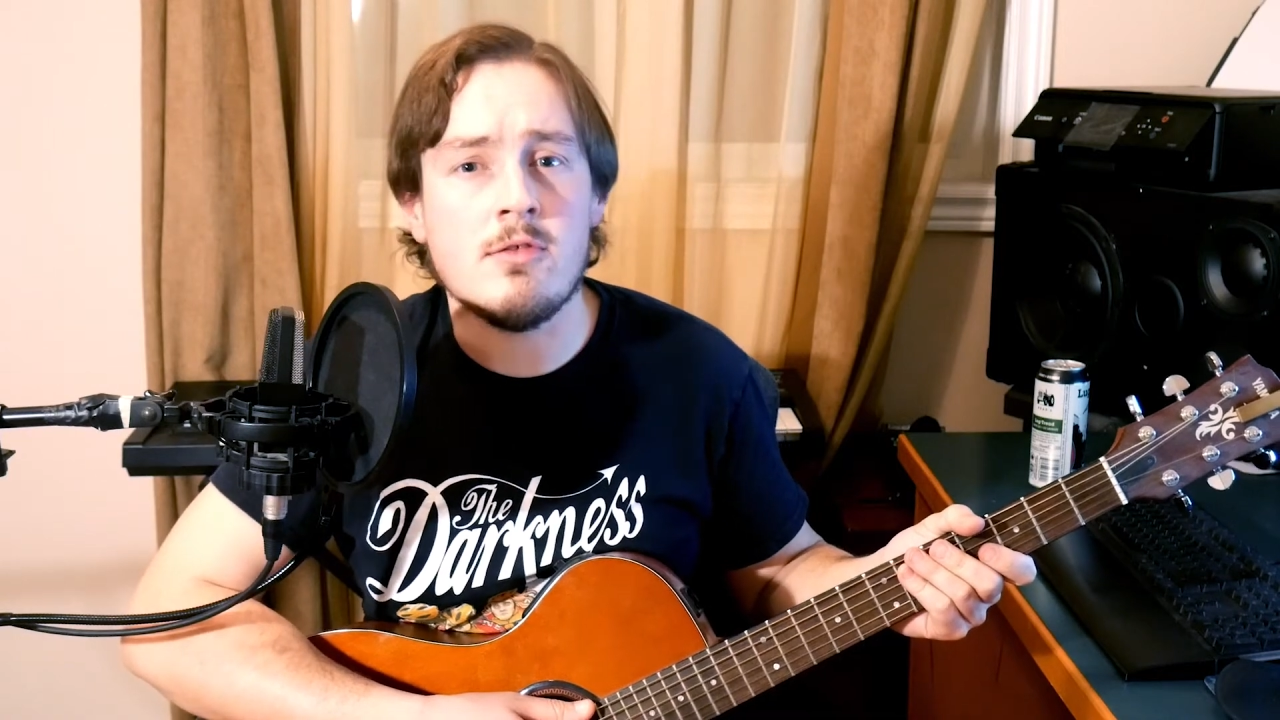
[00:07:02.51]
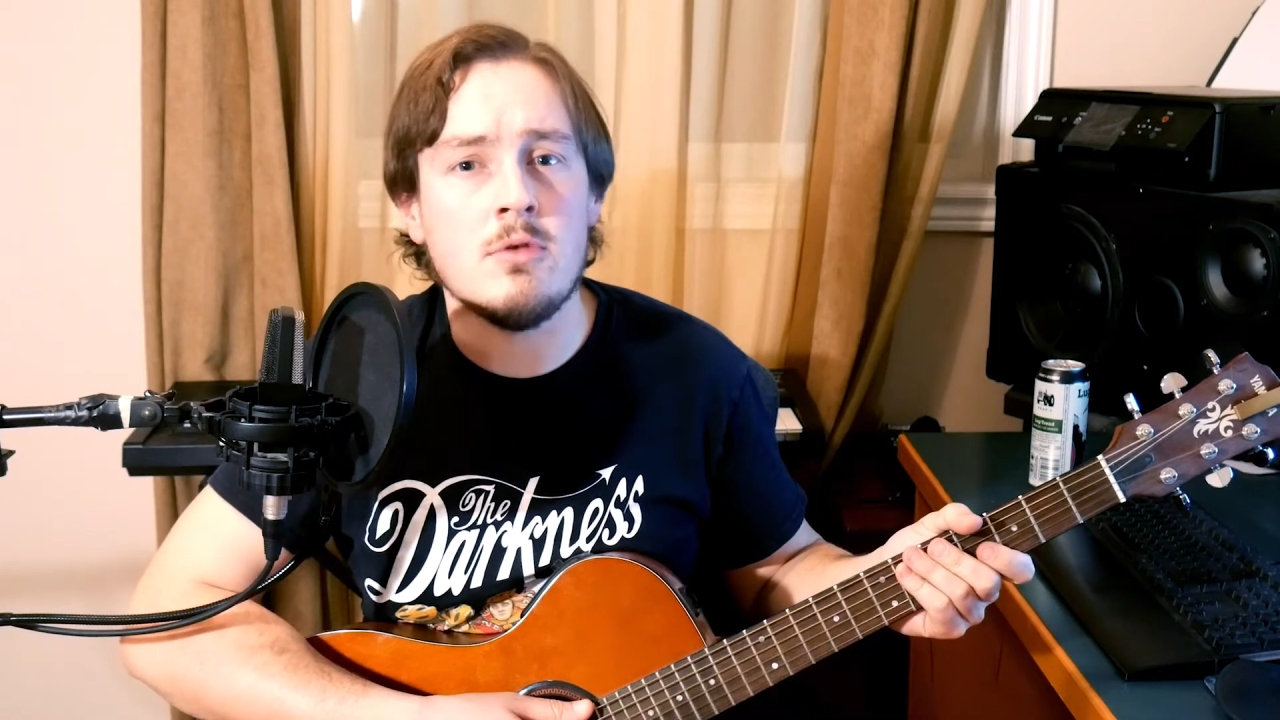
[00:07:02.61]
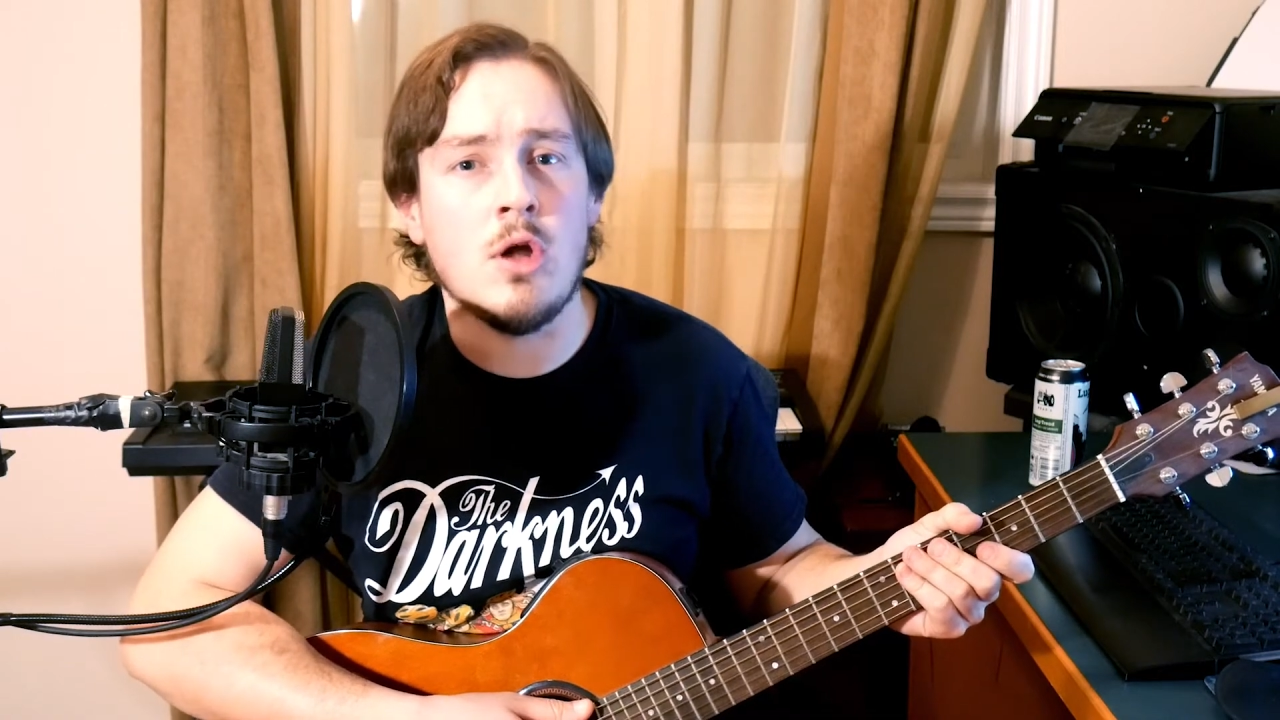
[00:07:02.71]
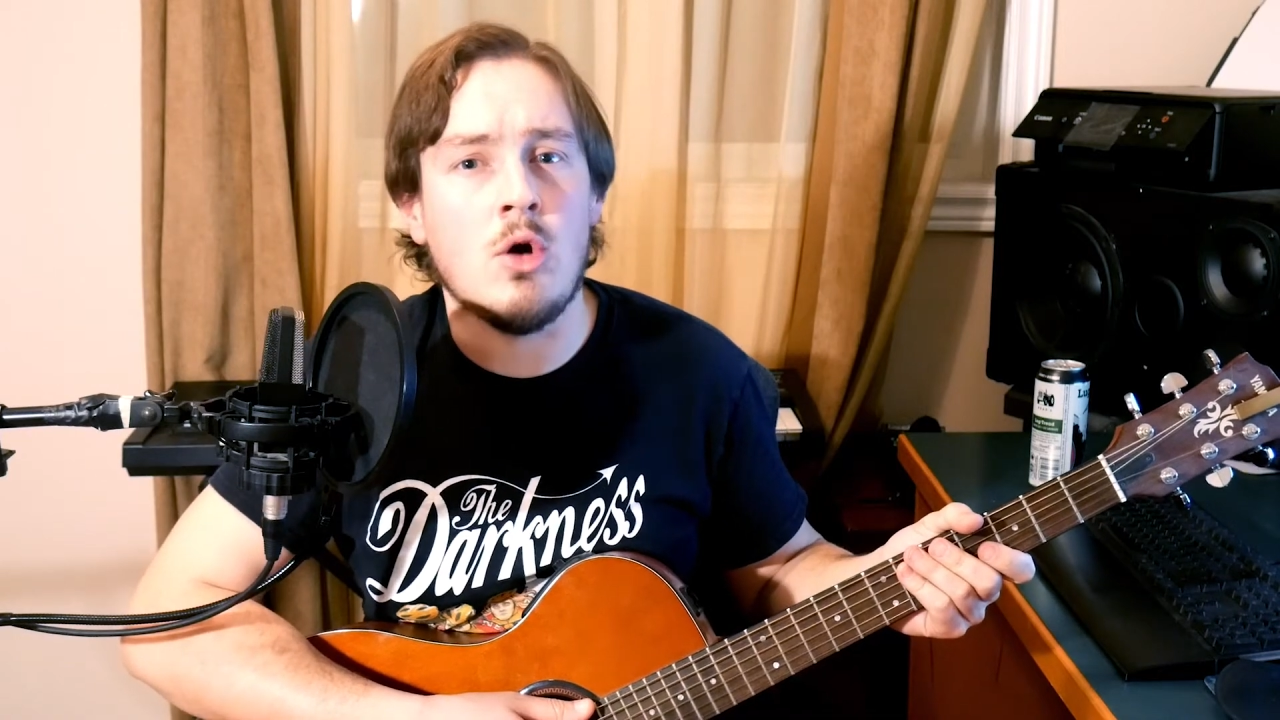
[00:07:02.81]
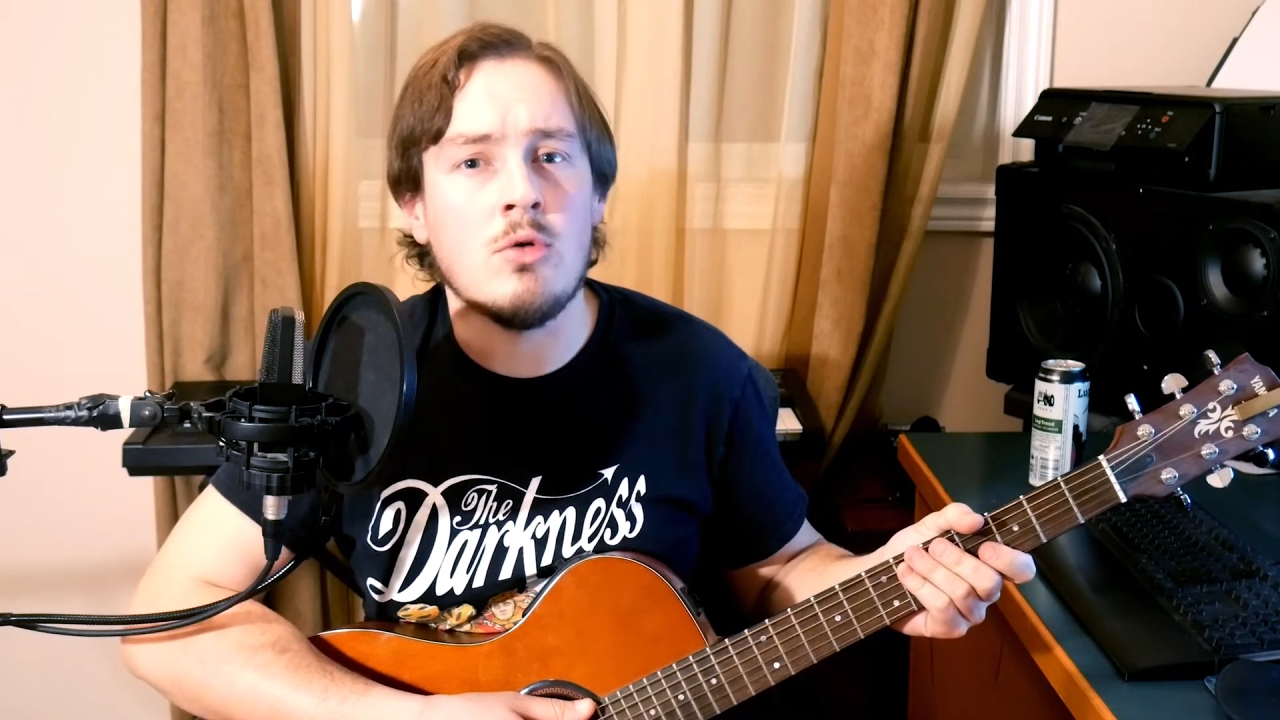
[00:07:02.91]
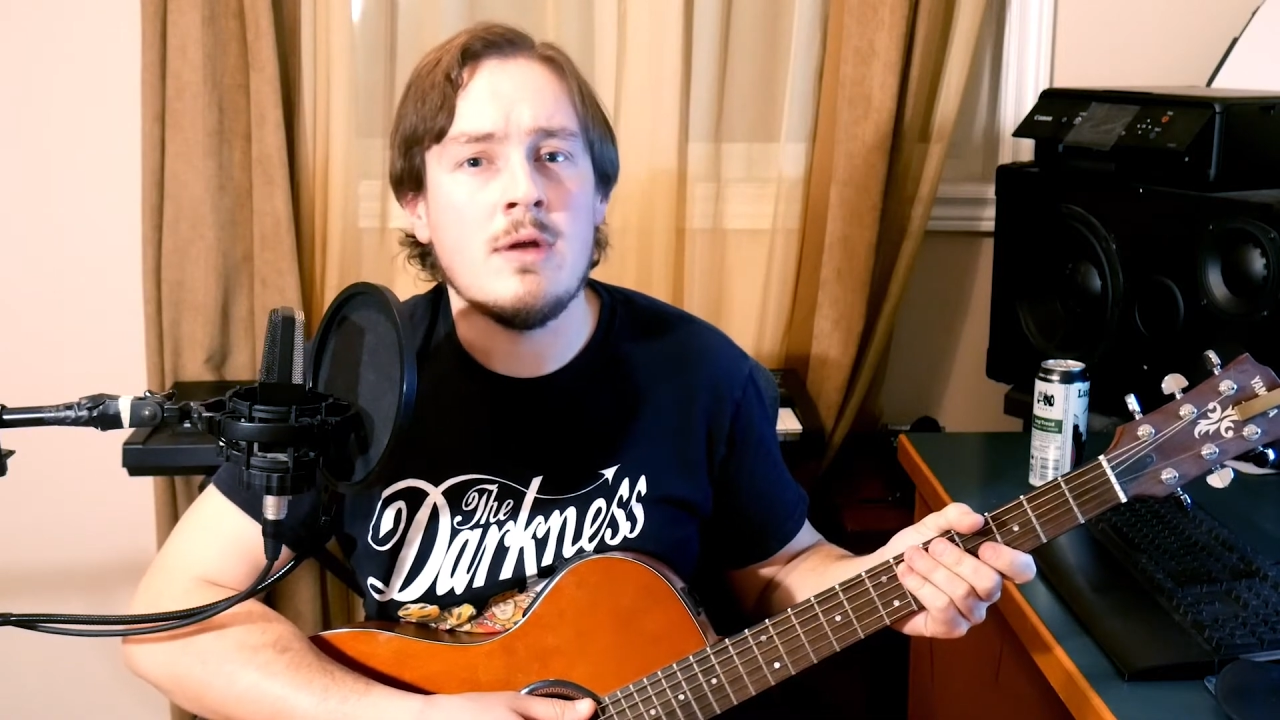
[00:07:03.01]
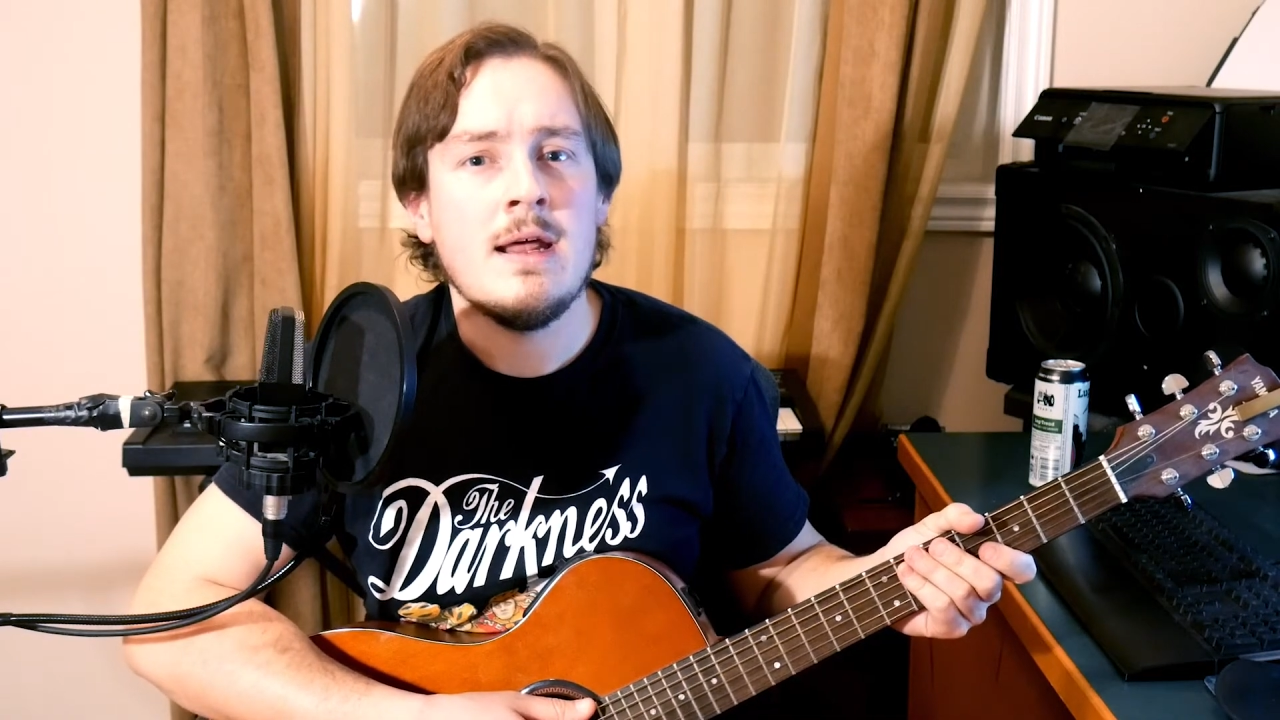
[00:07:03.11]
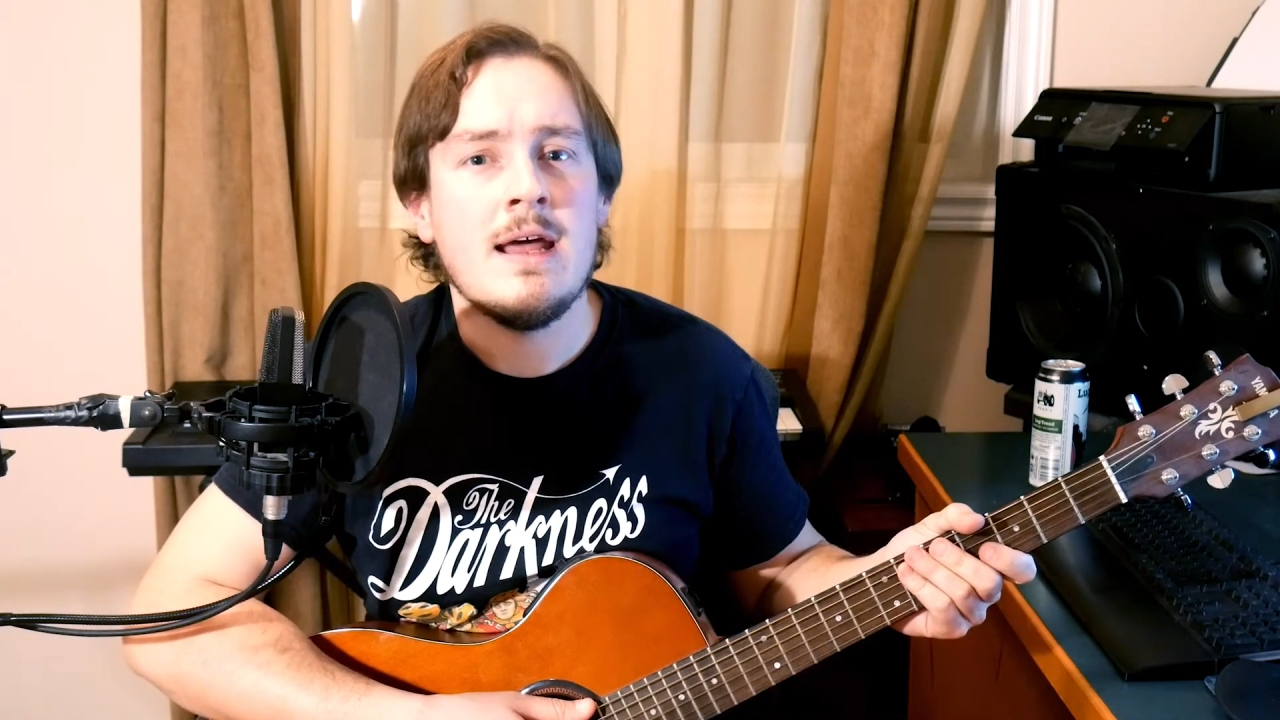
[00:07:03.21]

known